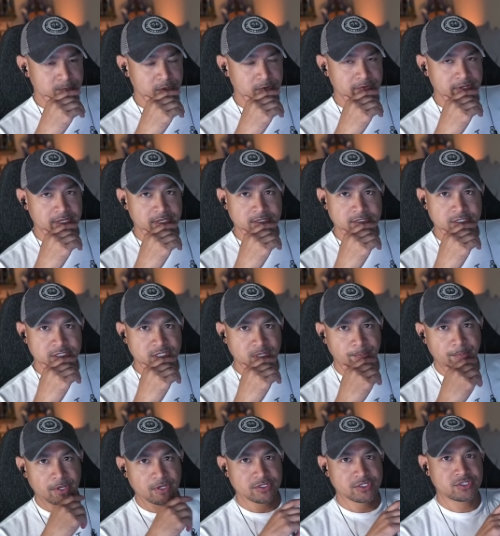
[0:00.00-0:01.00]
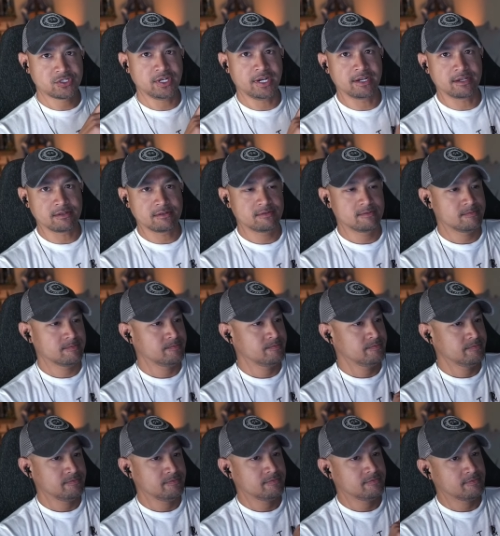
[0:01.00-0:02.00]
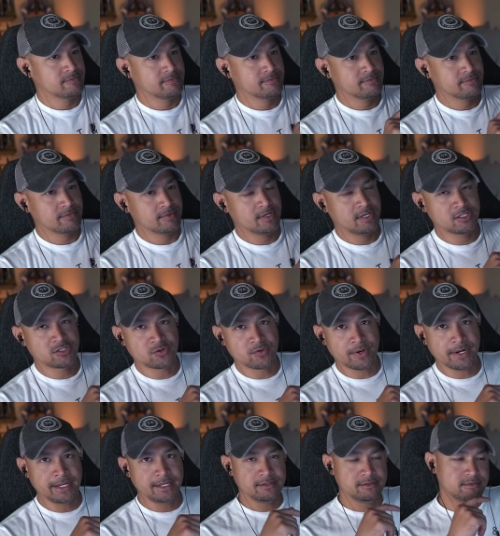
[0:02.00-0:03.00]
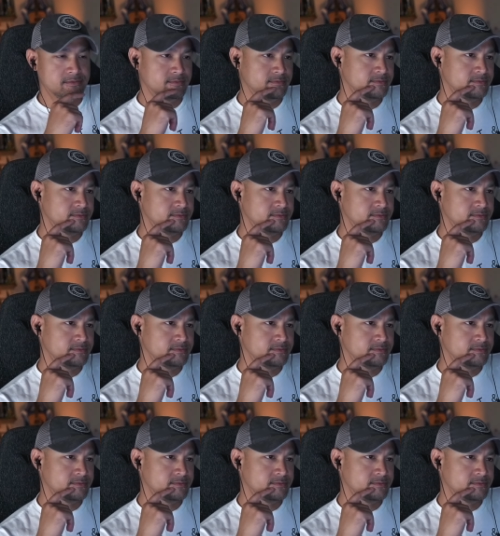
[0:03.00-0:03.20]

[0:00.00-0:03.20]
movie, just a pulse check. It's great.